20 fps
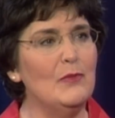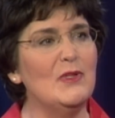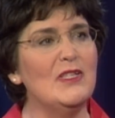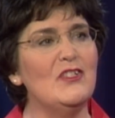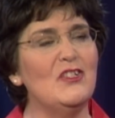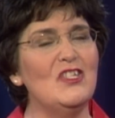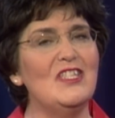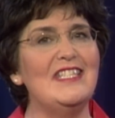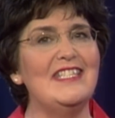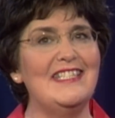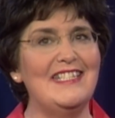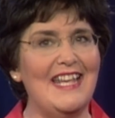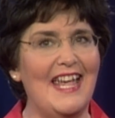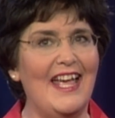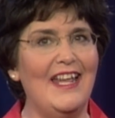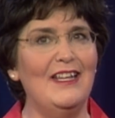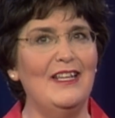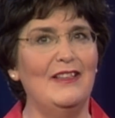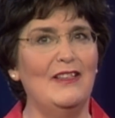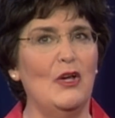He was just
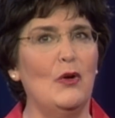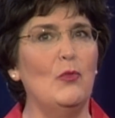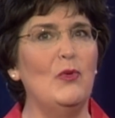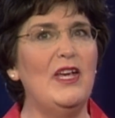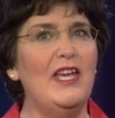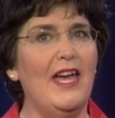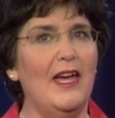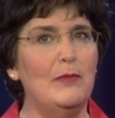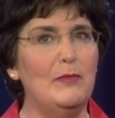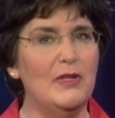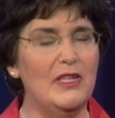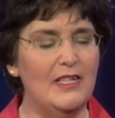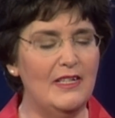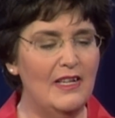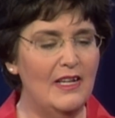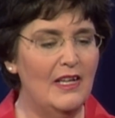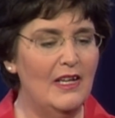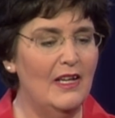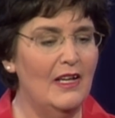standing there. We had been